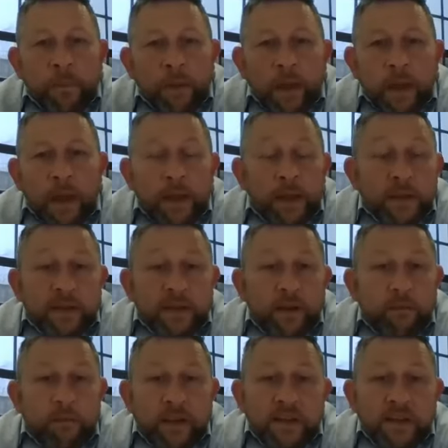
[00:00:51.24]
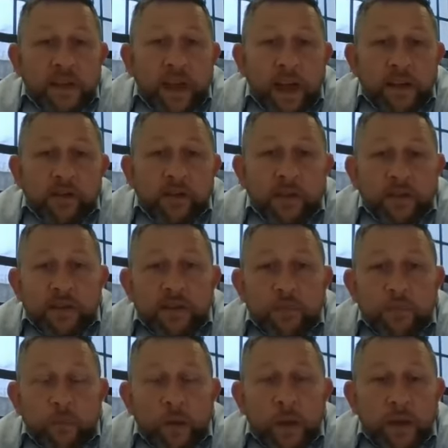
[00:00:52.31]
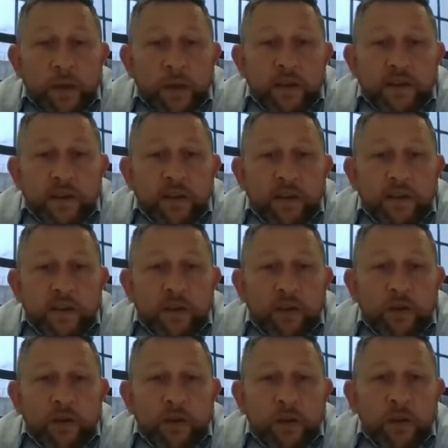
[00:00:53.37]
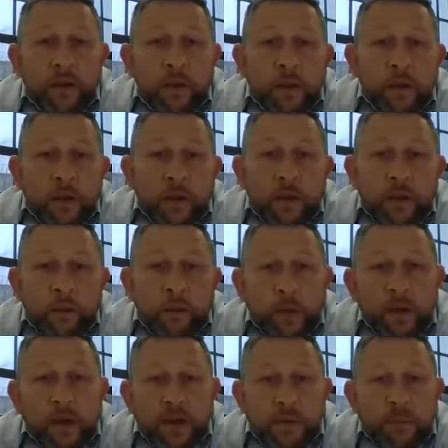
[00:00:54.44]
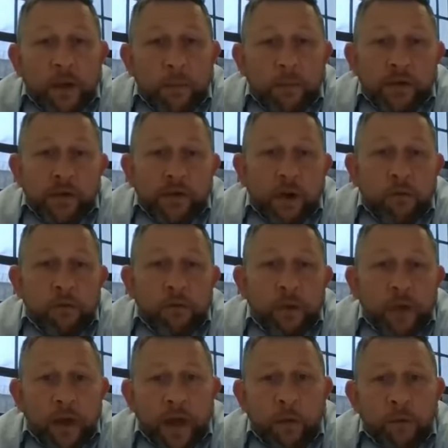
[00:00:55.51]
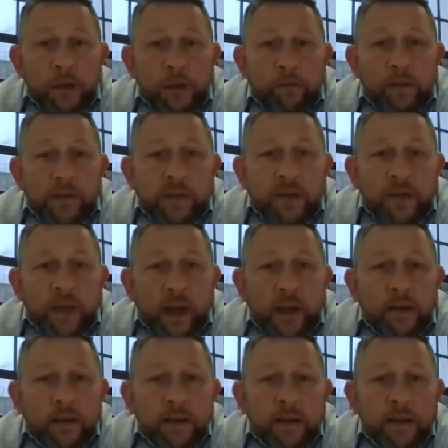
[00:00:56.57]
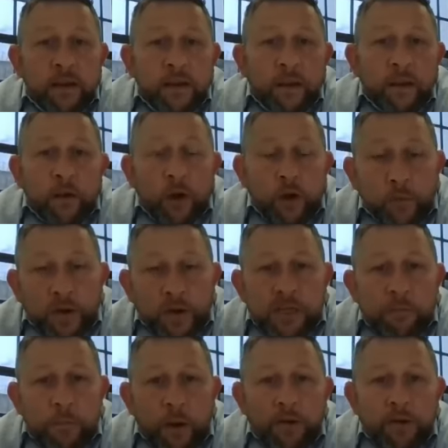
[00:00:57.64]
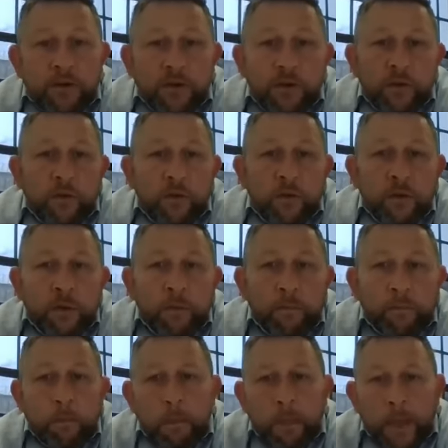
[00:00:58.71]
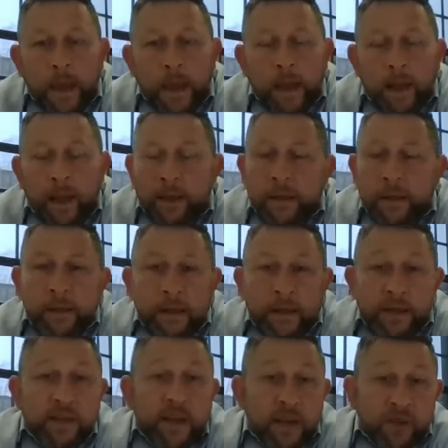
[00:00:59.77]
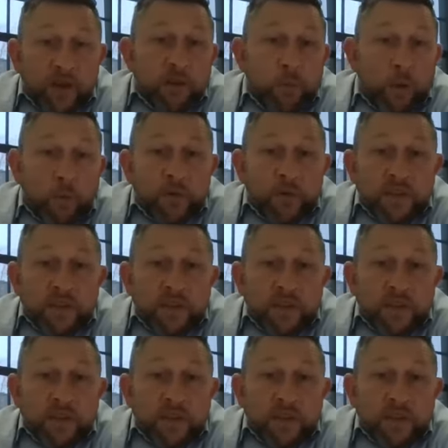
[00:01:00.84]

Uh, incident investigations, where incidents occur, we need to be able to show how we investigated, who we spoke to, uh, essentially what was